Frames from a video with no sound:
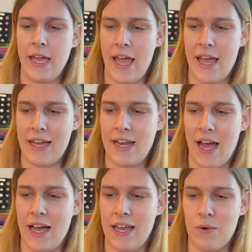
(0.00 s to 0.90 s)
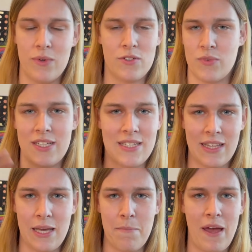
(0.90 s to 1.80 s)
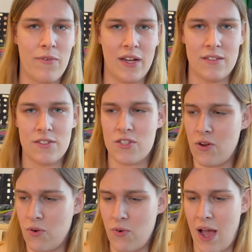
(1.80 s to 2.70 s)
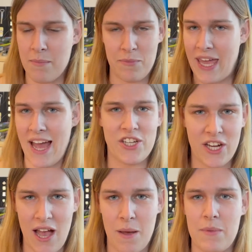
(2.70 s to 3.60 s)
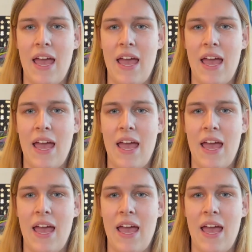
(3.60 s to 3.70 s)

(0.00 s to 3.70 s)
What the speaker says: And I was recently bedridden, so I'm catching up.